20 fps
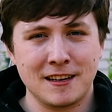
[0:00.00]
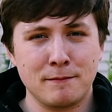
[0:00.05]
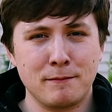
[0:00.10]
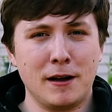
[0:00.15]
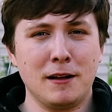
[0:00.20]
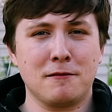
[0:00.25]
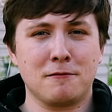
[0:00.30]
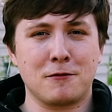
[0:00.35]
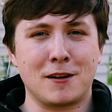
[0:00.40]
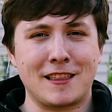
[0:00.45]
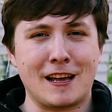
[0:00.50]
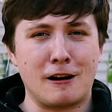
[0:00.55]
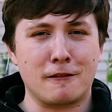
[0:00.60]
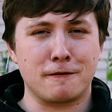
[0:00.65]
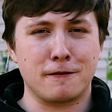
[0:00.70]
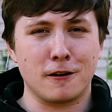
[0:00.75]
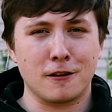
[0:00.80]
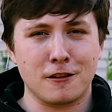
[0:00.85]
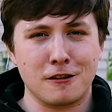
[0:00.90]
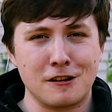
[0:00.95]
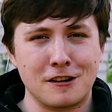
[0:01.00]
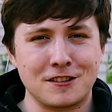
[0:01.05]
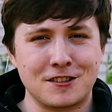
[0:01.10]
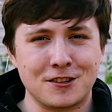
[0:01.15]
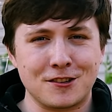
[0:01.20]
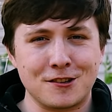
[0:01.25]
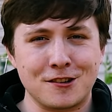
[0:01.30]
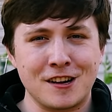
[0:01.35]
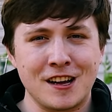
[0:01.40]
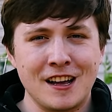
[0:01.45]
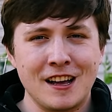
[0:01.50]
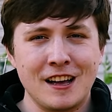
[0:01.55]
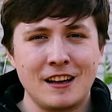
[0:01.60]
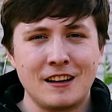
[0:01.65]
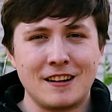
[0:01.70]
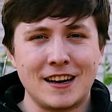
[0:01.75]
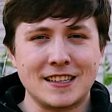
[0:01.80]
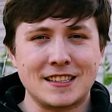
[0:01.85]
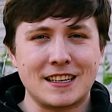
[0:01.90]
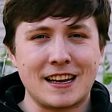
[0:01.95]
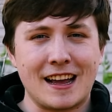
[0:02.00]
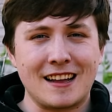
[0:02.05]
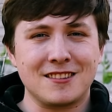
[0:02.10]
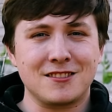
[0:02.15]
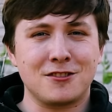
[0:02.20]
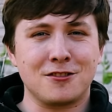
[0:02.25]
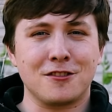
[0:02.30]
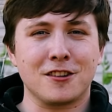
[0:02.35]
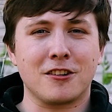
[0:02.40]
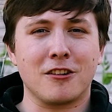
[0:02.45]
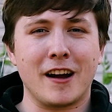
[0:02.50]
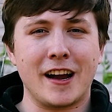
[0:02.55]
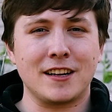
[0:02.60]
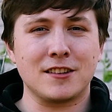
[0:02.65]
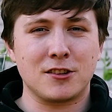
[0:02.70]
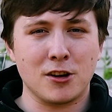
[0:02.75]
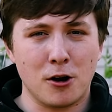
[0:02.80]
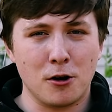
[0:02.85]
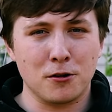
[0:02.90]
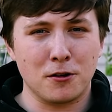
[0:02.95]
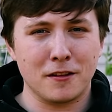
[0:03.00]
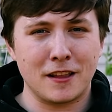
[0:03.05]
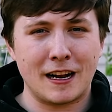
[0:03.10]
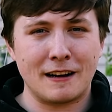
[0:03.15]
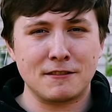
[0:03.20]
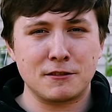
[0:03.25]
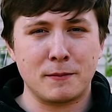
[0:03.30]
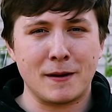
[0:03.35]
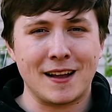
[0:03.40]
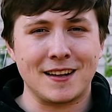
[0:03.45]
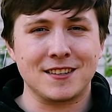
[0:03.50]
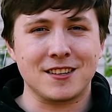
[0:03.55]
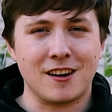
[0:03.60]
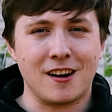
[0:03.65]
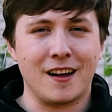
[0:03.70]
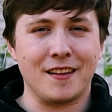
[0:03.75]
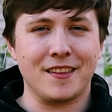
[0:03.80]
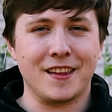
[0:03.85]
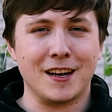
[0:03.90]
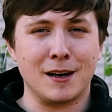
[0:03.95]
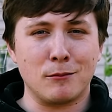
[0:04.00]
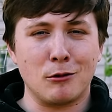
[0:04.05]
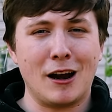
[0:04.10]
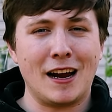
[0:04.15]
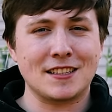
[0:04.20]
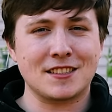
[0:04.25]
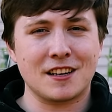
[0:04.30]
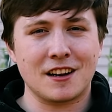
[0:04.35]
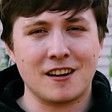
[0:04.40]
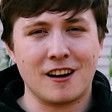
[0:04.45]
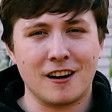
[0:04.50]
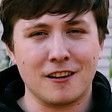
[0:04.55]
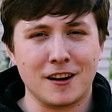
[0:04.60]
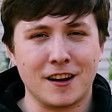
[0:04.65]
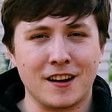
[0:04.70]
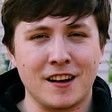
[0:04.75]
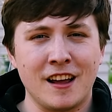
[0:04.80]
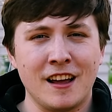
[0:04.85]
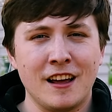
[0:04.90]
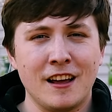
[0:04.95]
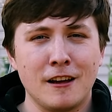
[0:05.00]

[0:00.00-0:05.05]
But without further ado, let's get to the grand total that I've spent on the Nebraska garden